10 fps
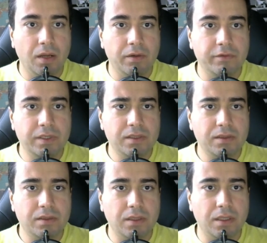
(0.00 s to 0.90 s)
vis,
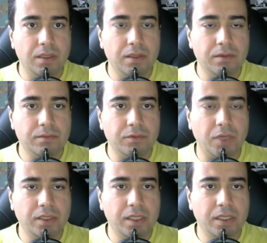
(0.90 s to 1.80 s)
right
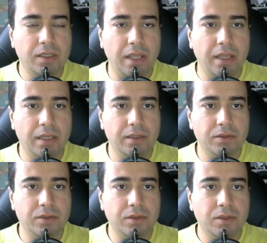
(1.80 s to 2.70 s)
click and
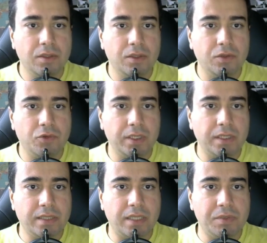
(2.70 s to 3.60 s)
run it
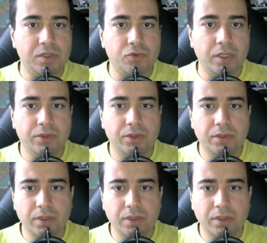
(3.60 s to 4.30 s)
as administrator.